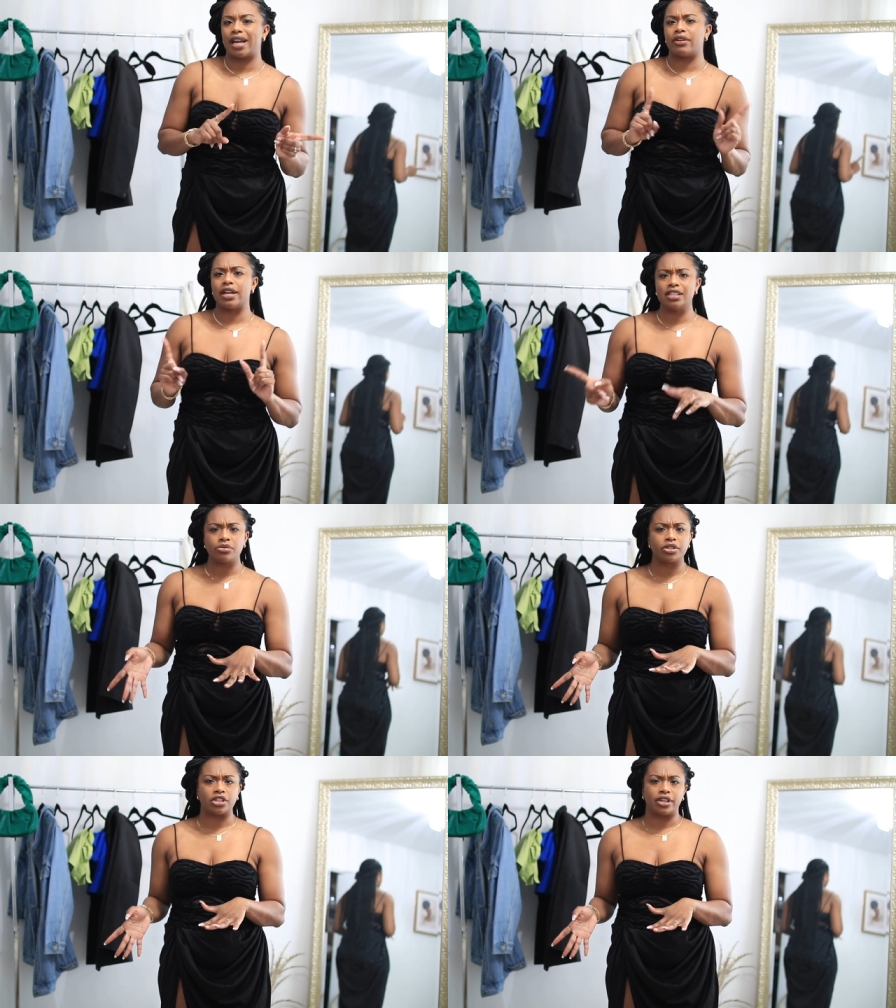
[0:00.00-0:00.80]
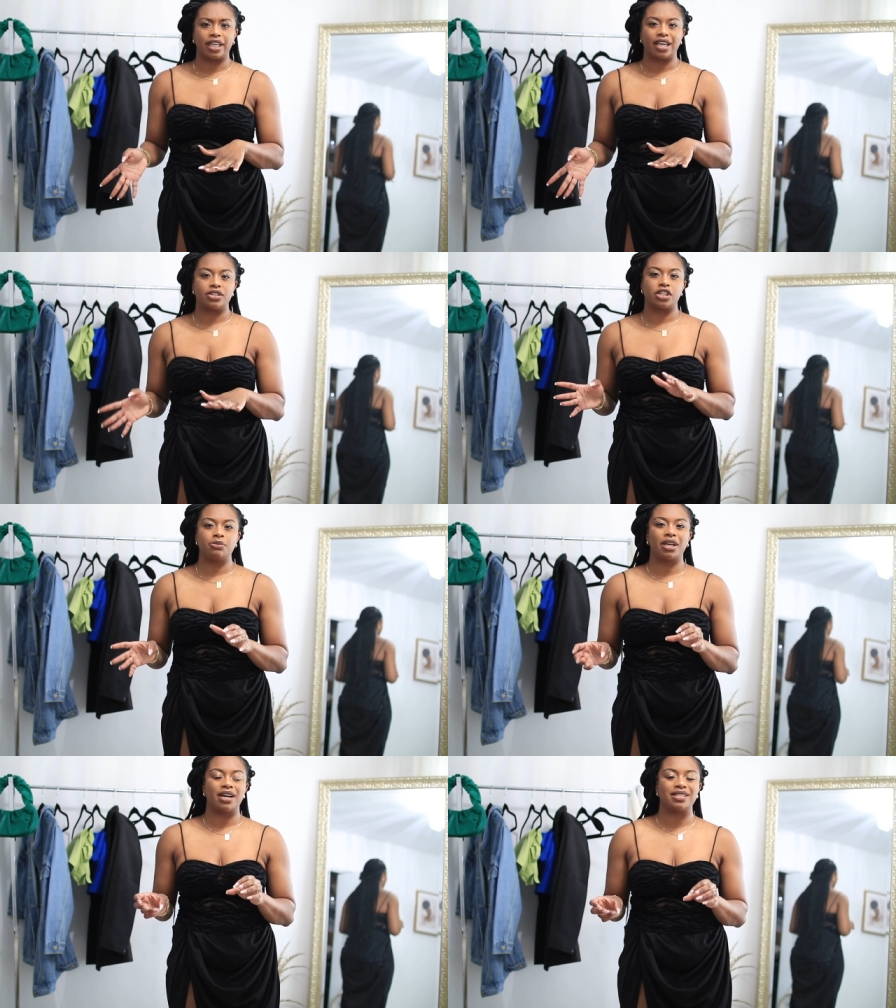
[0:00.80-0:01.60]
and I ended up returning it
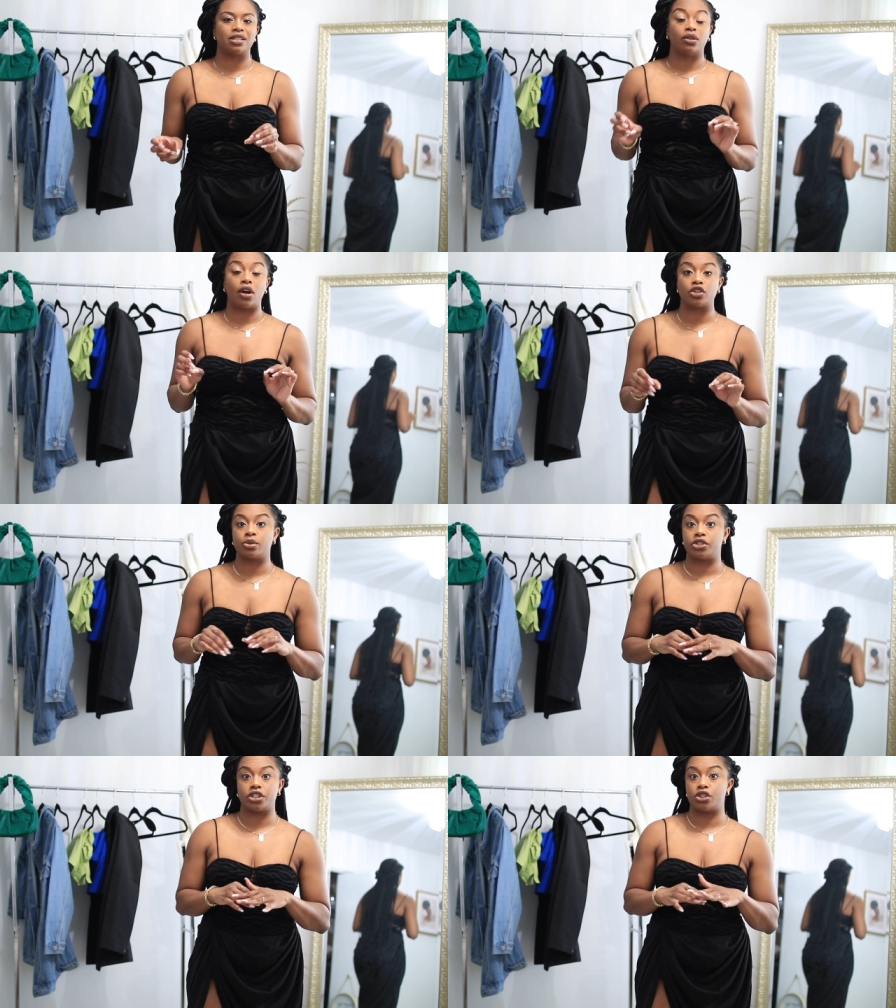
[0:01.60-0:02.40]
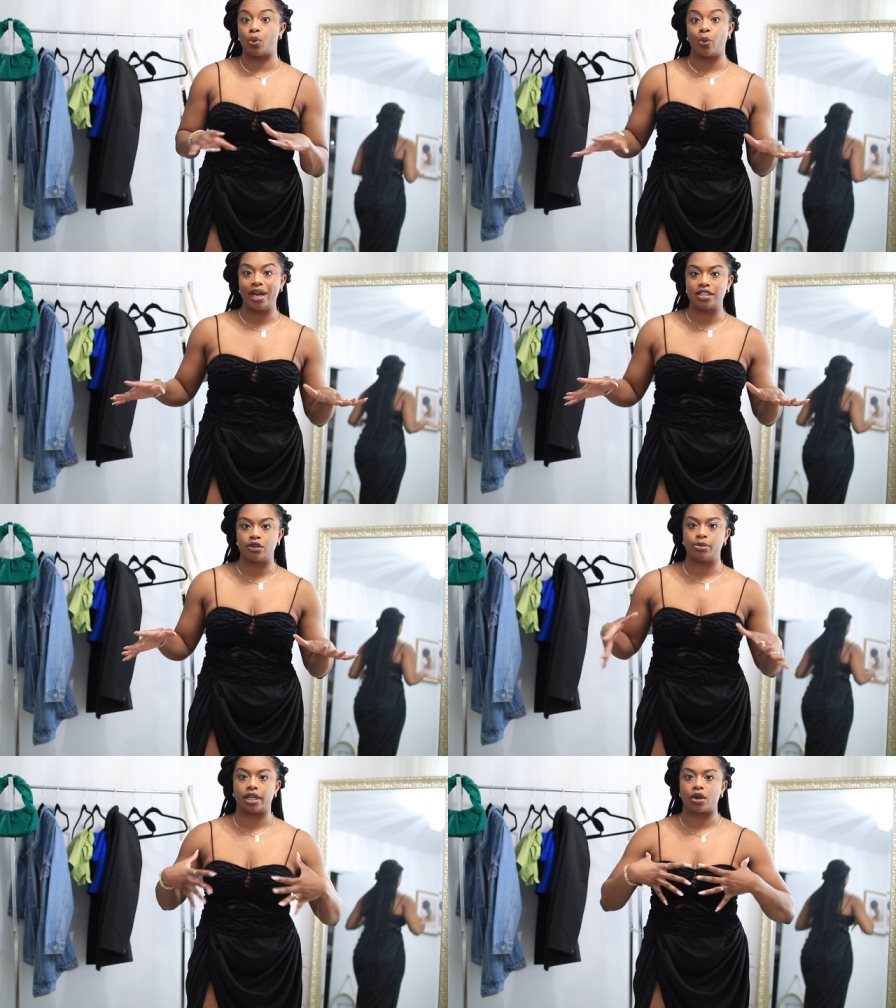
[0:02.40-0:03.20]
just because the large was just way
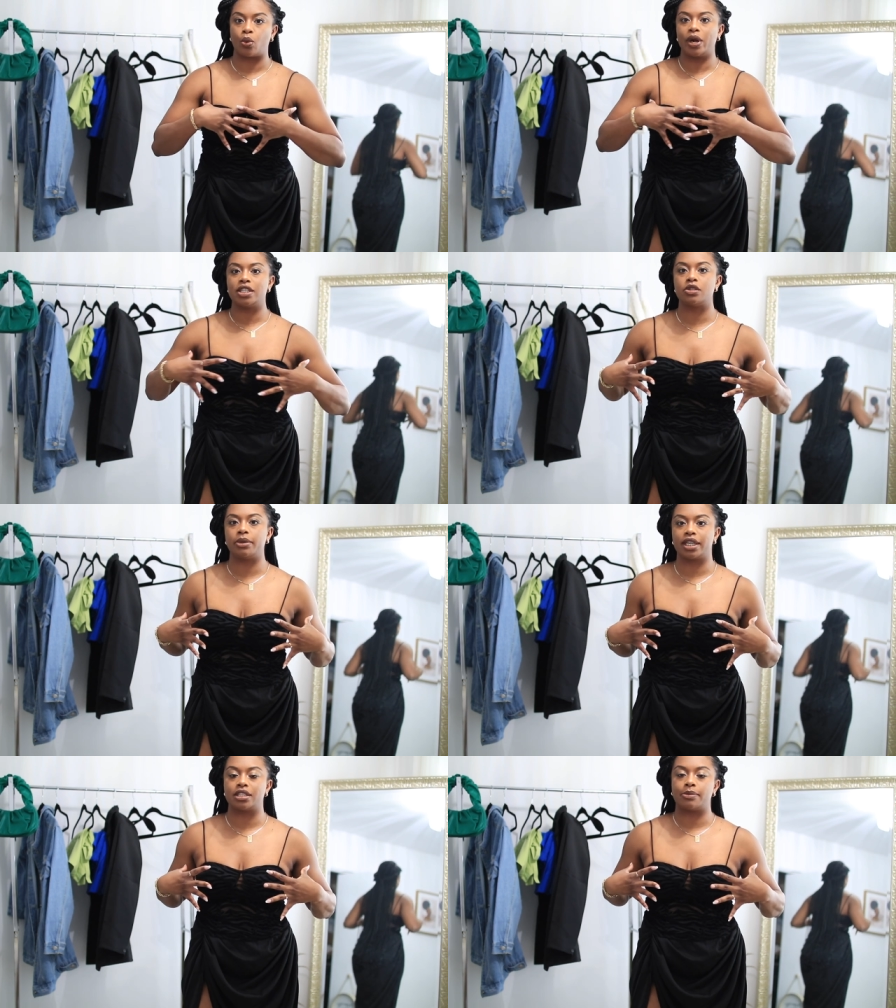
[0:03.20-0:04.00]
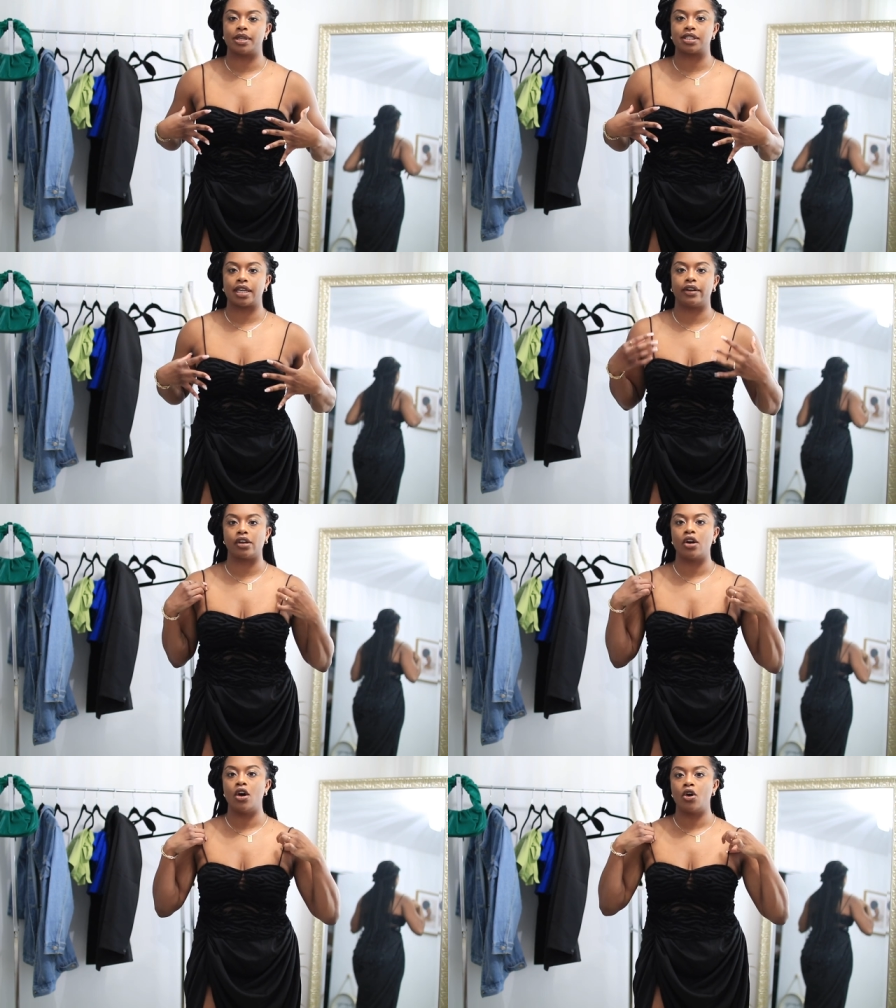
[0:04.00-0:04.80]
too big, way too big in the bust
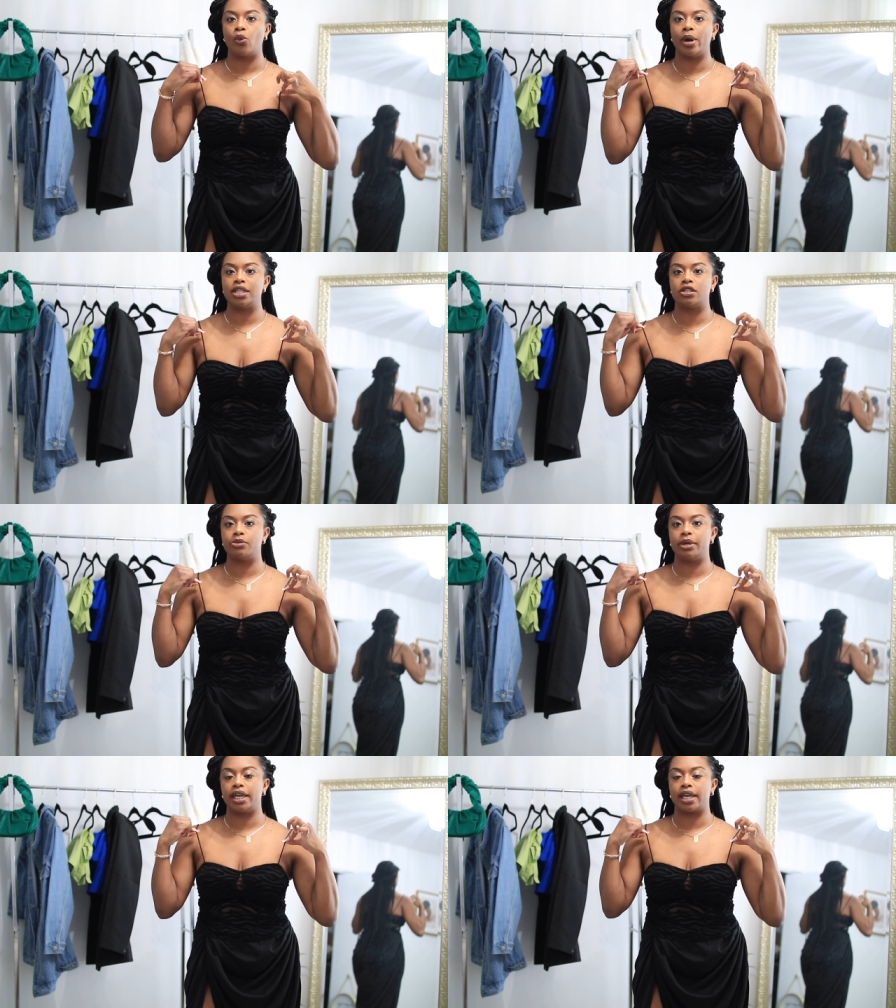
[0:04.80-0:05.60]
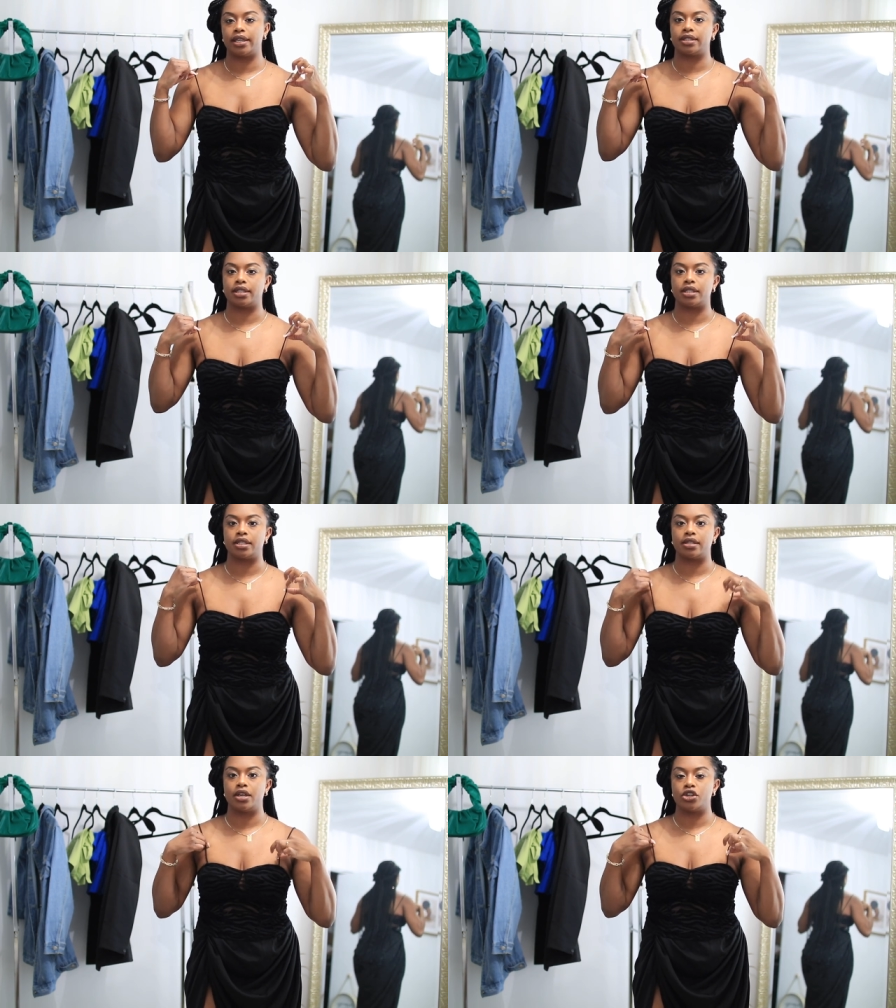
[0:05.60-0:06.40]
area, way too big in
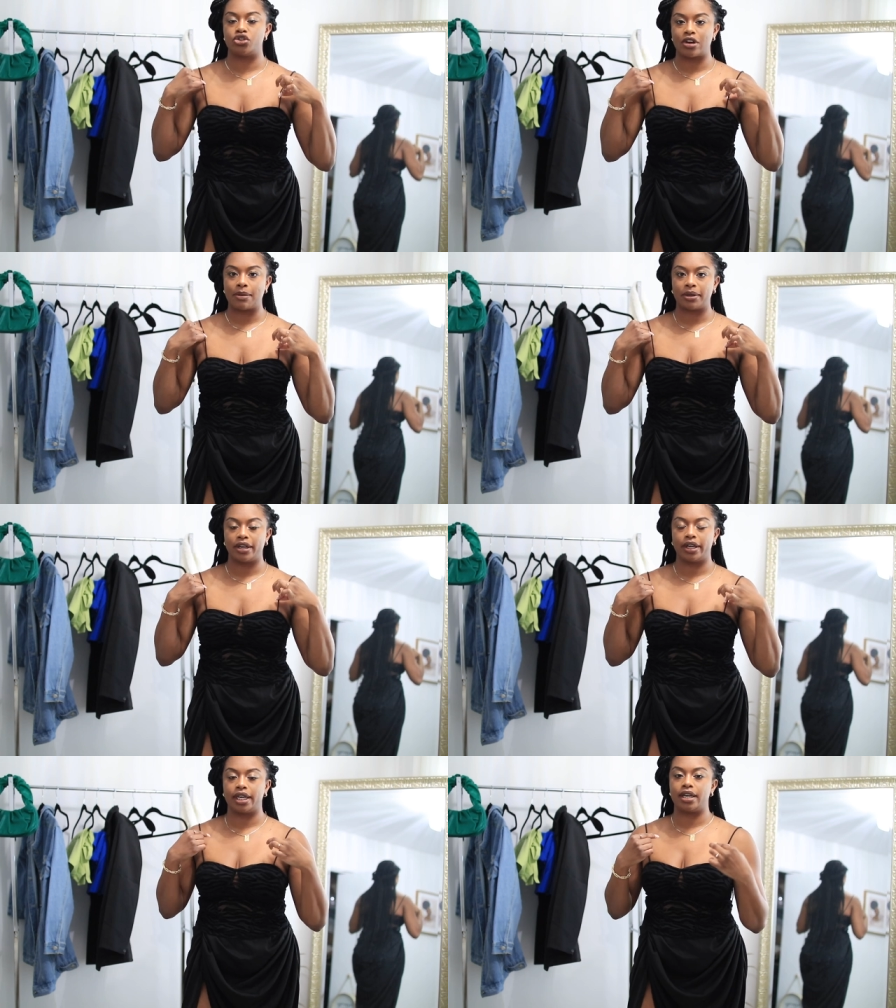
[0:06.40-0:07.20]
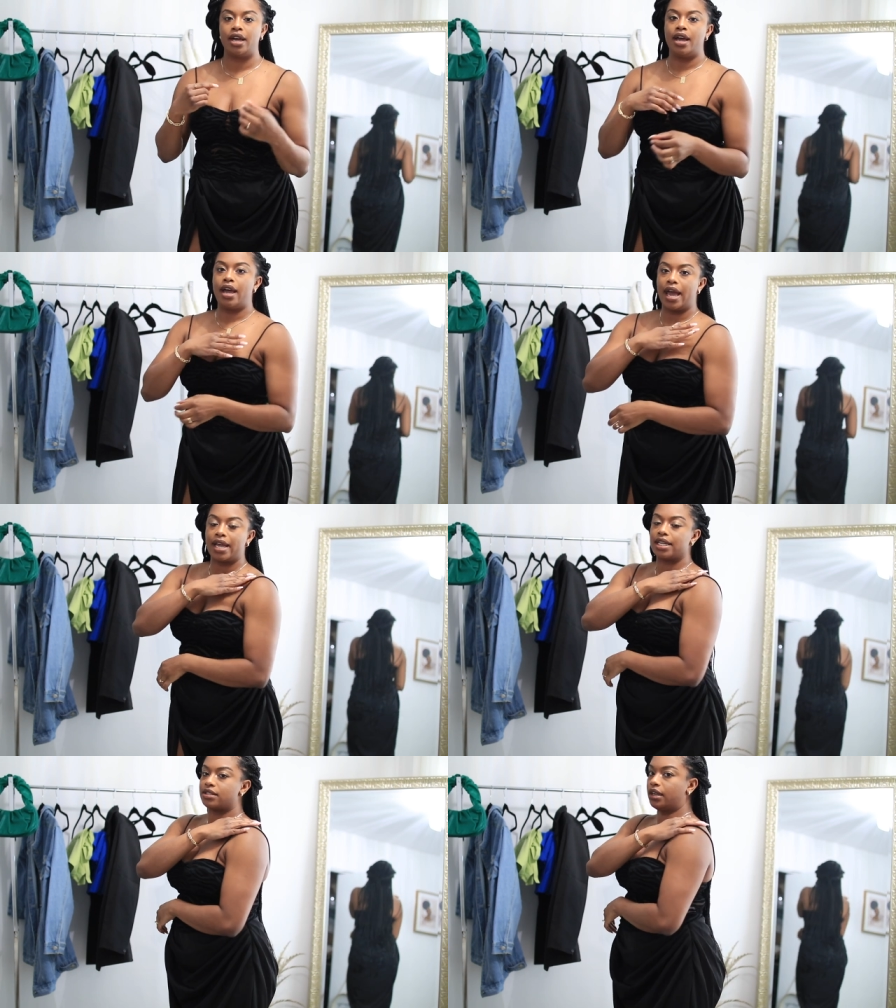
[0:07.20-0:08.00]
the strap area.
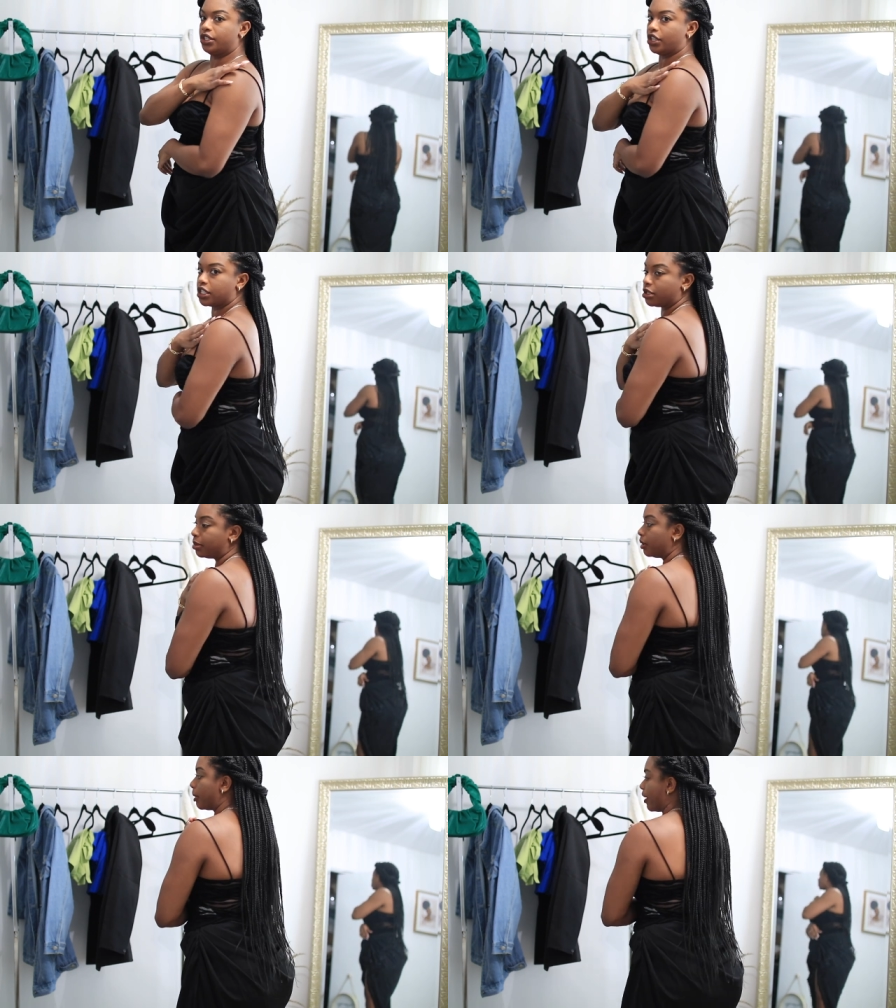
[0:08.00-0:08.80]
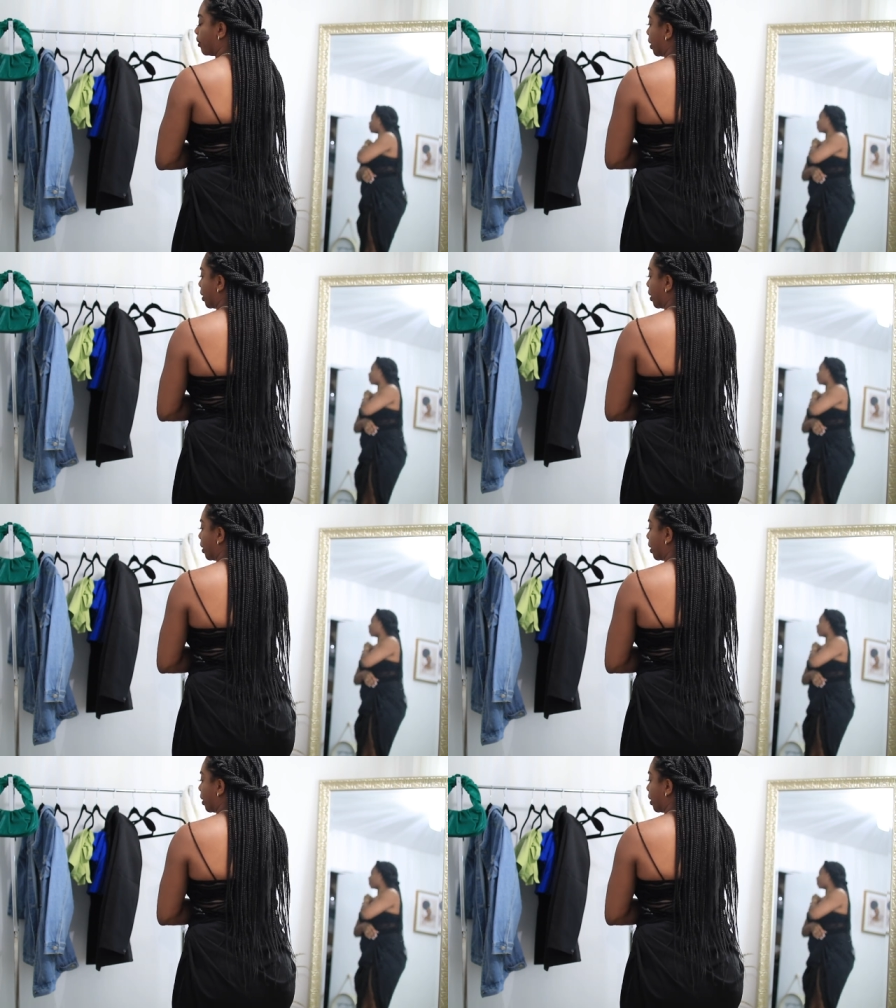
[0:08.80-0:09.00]
And it's not adjustable by